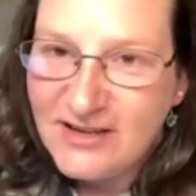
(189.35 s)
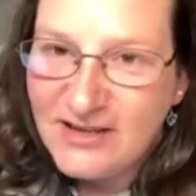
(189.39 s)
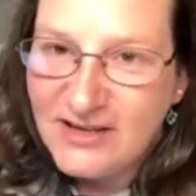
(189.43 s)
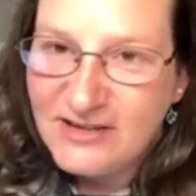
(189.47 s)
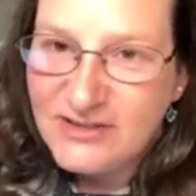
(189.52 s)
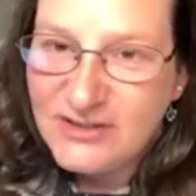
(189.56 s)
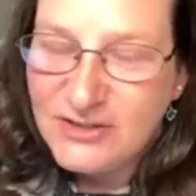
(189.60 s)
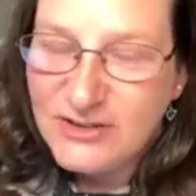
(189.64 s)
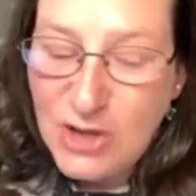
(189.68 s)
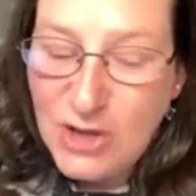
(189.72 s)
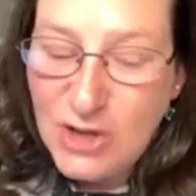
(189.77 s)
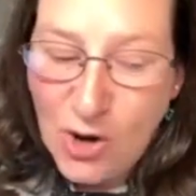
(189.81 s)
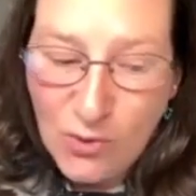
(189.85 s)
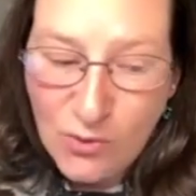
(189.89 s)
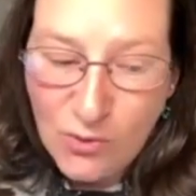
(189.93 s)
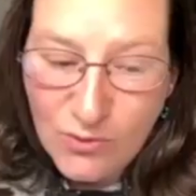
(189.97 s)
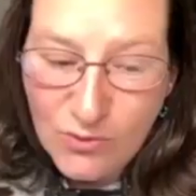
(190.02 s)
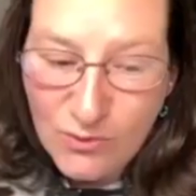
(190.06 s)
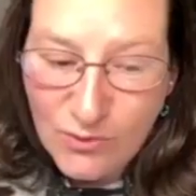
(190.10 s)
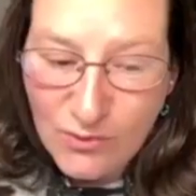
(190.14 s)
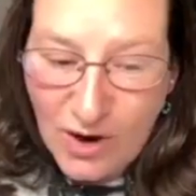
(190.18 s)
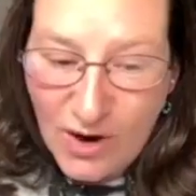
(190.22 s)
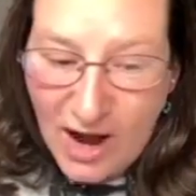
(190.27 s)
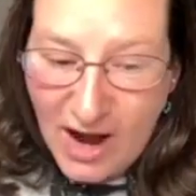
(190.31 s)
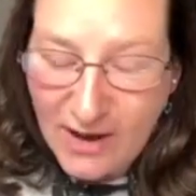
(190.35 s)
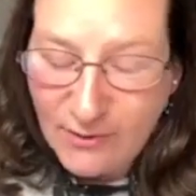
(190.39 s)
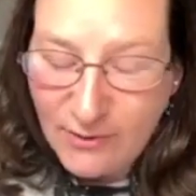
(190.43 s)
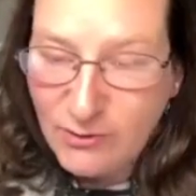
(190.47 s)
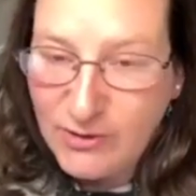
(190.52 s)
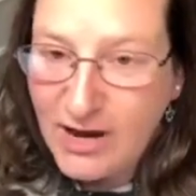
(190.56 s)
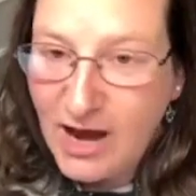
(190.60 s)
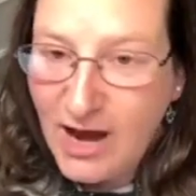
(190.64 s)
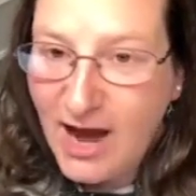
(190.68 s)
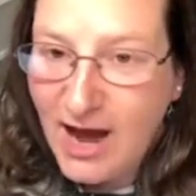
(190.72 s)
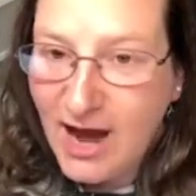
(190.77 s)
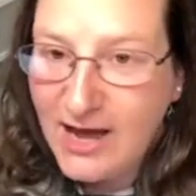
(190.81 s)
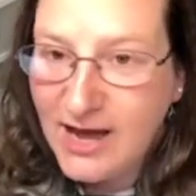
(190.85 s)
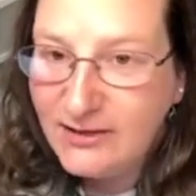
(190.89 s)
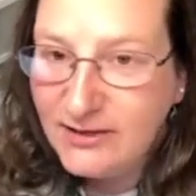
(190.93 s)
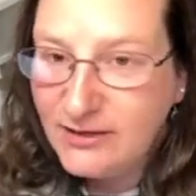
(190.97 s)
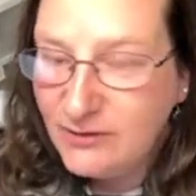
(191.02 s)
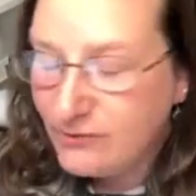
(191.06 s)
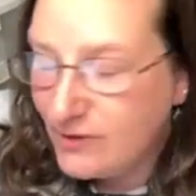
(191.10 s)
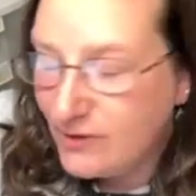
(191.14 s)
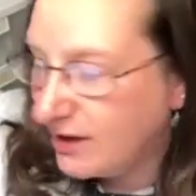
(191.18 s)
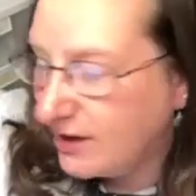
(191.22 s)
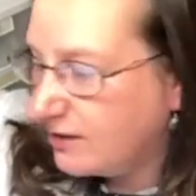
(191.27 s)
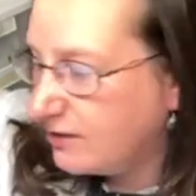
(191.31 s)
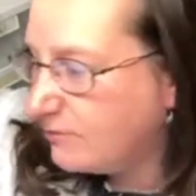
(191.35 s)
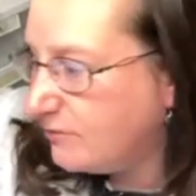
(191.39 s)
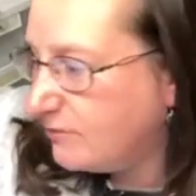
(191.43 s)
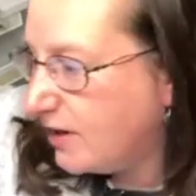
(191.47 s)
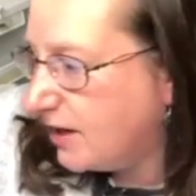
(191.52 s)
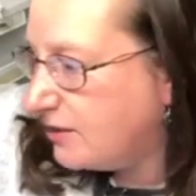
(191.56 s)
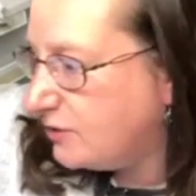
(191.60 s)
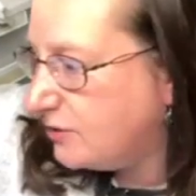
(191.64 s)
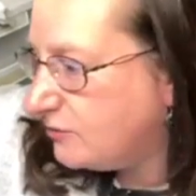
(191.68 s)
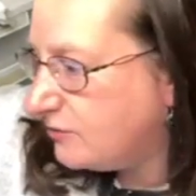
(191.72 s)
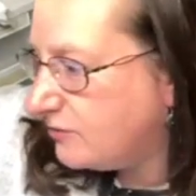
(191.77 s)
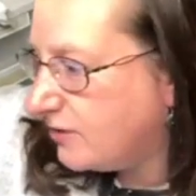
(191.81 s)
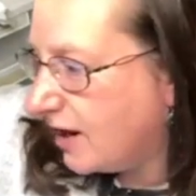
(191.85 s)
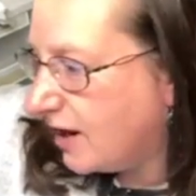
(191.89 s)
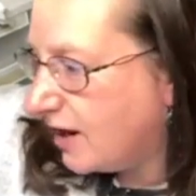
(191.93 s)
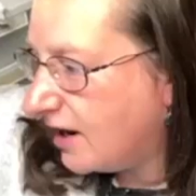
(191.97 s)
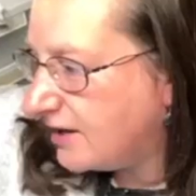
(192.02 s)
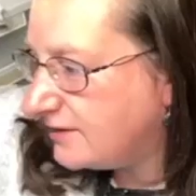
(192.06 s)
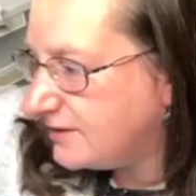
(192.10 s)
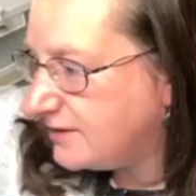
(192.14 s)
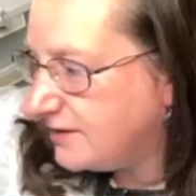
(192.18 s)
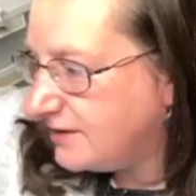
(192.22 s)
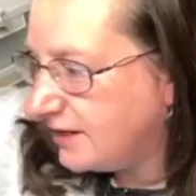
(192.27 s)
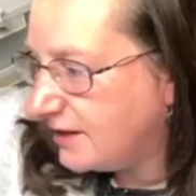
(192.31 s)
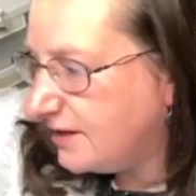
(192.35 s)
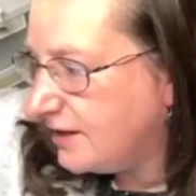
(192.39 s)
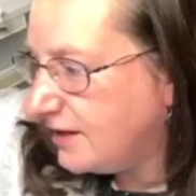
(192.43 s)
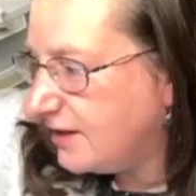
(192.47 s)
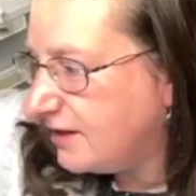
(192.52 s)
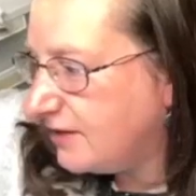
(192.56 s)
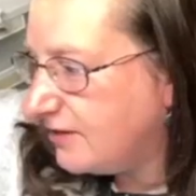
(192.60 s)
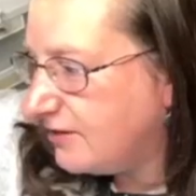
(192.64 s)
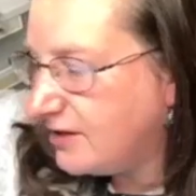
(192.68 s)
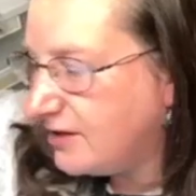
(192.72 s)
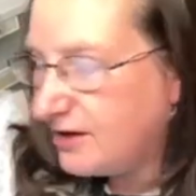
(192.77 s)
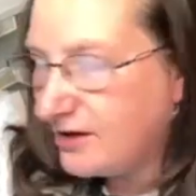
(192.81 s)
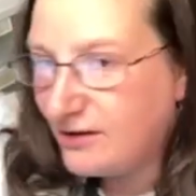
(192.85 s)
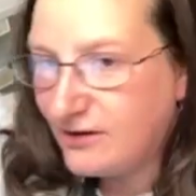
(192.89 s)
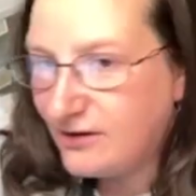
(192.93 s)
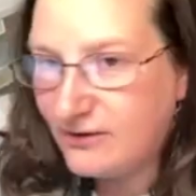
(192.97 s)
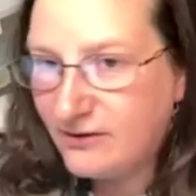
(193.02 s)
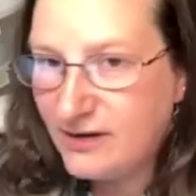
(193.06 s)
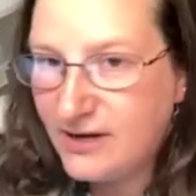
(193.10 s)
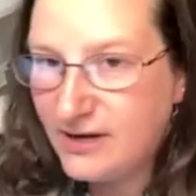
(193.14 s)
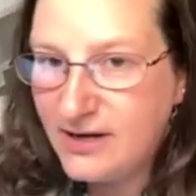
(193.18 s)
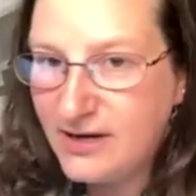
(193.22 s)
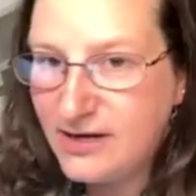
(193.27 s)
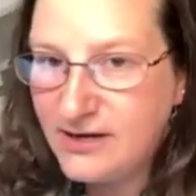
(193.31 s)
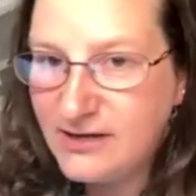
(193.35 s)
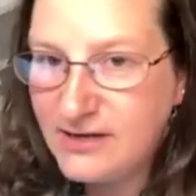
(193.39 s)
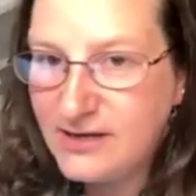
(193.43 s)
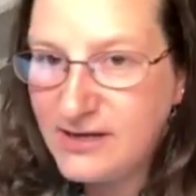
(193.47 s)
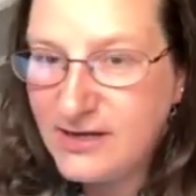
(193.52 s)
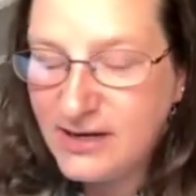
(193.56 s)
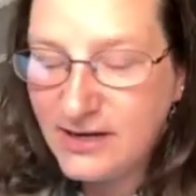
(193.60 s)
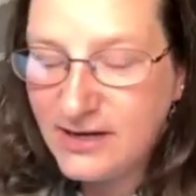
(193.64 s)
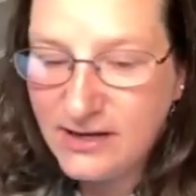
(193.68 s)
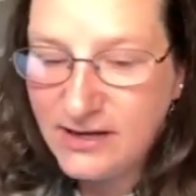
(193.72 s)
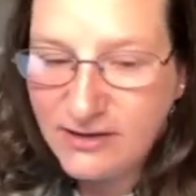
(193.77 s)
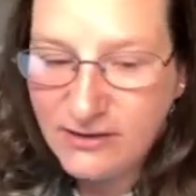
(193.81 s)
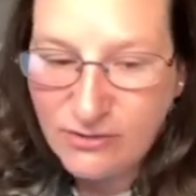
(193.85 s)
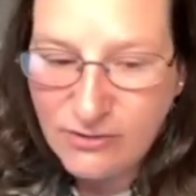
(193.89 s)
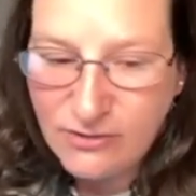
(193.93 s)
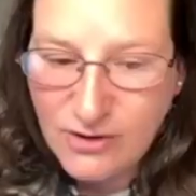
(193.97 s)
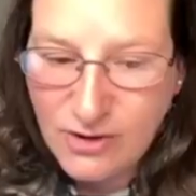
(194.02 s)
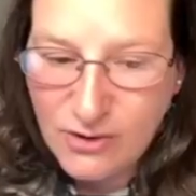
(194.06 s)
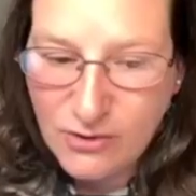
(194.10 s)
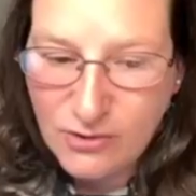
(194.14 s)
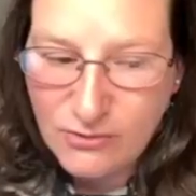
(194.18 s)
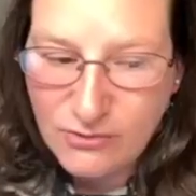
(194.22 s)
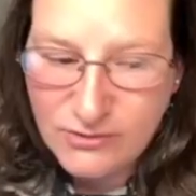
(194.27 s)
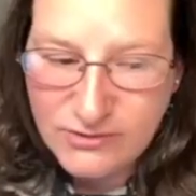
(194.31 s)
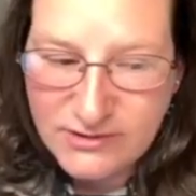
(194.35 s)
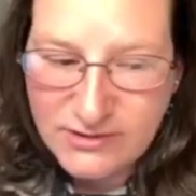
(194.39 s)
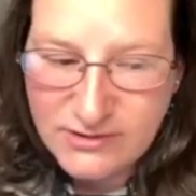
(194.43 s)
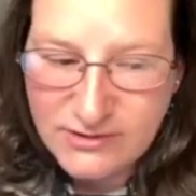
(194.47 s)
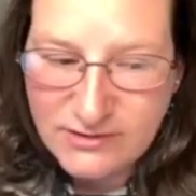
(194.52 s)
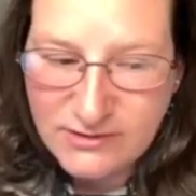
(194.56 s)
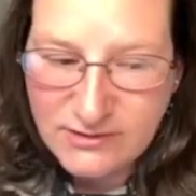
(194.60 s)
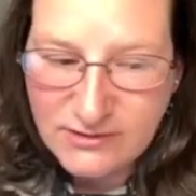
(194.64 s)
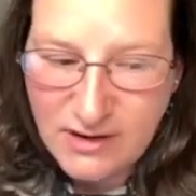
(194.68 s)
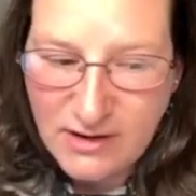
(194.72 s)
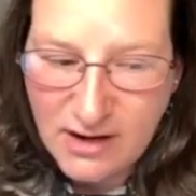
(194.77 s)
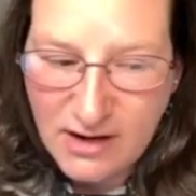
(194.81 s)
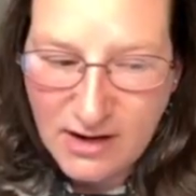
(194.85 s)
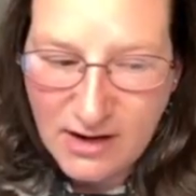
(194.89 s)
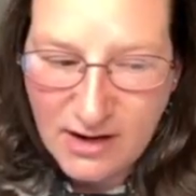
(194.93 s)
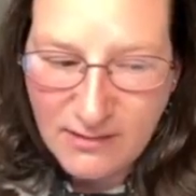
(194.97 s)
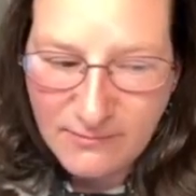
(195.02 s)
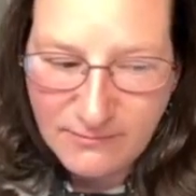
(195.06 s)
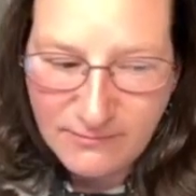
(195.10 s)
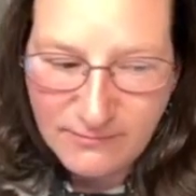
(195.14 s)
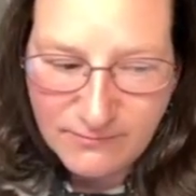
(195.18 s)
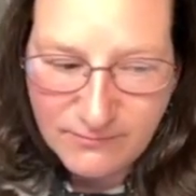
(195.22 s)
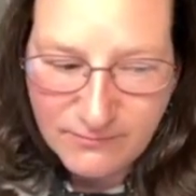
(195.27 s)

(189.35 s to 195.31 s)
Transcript: So I would highly recommend you guys getting in there and getting those um,